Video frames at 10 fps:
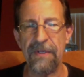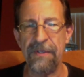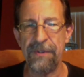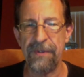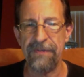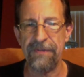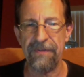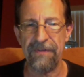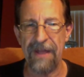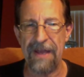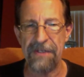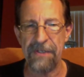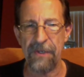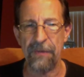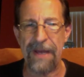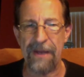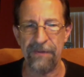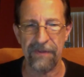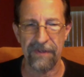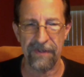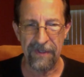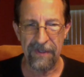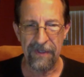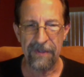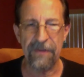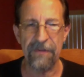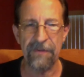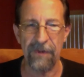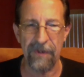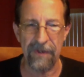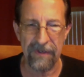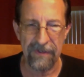interest/arousal disorder.